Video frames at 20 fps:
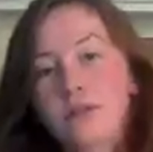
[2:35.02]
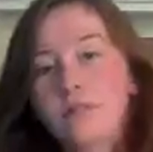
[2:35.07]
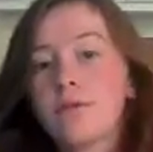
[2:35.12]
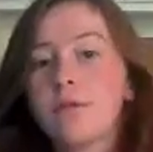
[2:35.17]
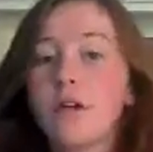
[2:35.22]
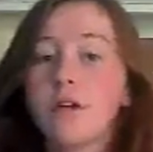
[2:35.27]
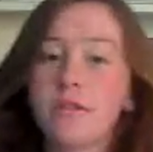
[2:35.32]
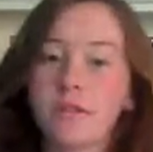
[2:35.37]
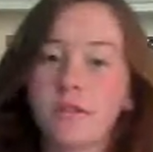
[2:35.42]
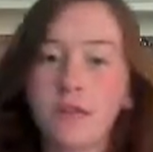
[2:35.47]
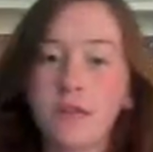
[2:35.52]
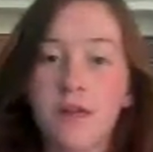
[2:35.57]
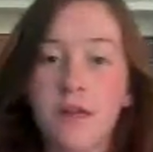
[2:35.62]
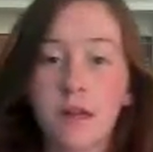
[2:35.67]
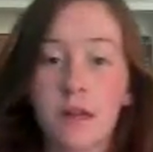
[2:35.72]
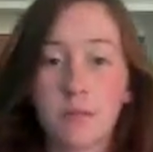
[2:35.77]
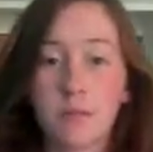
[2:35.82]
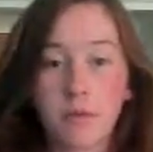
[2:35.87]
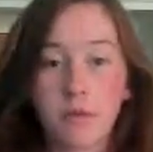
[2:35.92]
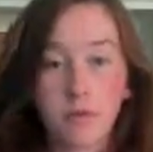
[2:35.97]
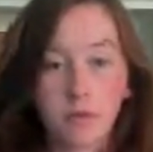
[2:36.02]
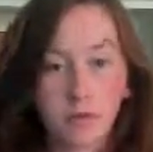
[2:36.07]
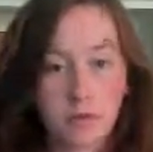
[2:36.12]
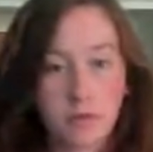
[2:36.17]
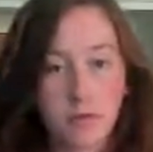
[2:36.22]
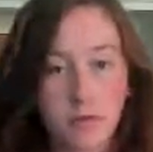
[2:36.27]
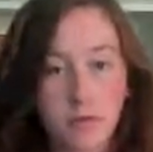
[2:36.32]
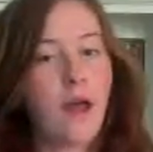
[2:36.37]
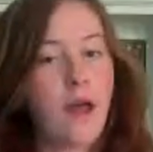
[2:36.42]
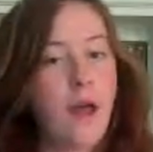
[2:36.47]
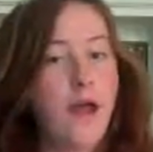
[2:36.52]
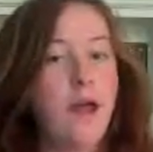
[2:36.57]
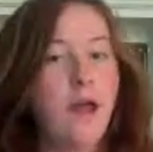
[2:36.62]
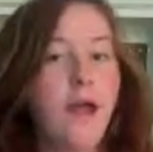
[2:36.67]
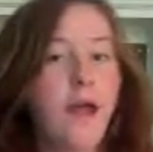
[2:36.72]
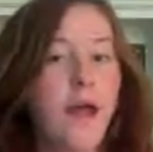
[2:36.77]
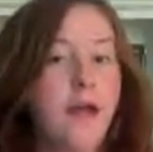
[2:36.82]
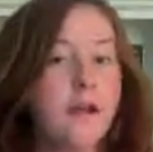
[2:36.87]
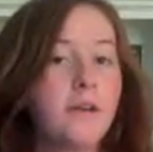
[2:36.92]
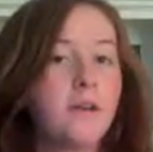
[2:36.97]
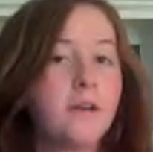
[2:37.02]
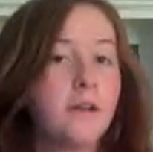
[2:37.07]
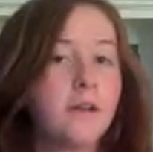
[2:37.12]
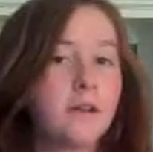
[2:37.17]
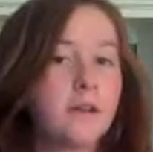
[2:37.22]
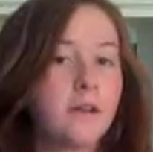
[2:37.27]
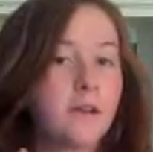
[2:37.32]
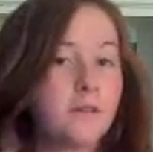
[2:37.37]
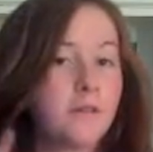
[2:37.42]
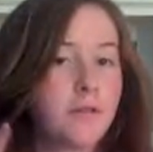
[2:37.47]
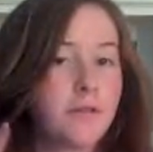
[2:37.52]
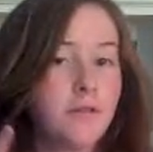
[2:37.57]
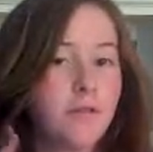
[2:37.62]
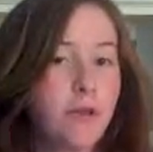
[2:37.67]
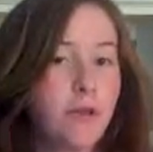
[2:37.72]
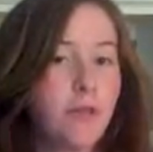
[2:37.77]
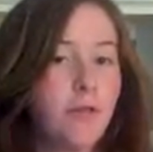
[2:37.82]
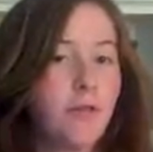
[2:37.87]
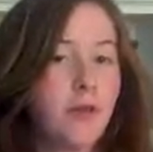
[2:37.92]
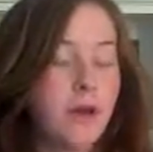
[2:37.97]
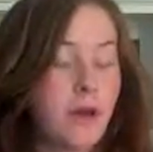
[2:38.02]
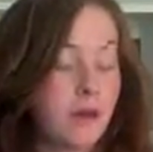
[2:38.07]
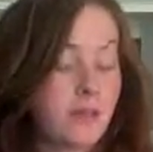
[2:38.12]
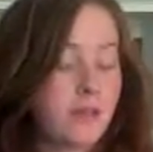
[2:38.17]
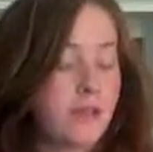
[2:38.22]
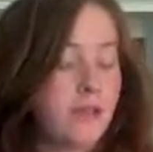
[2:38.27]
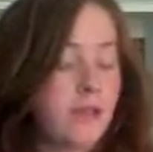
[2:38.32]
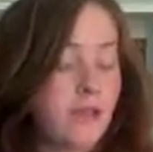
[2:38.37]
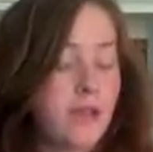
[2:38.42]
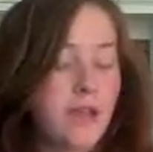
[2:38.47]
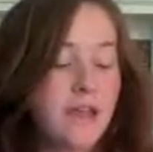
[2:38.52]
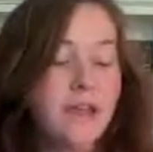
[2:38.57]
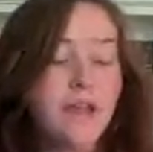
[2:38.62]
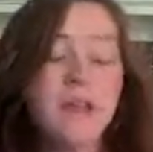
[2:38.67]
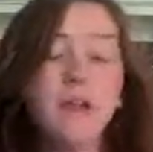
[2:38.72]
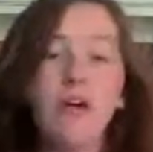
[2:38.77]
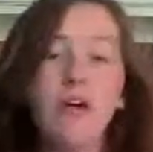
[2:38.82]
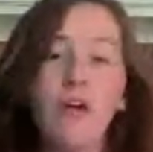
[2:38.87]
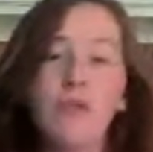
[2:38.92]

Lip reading: this while I was cleaning out my room. I don't know what I'm saying here.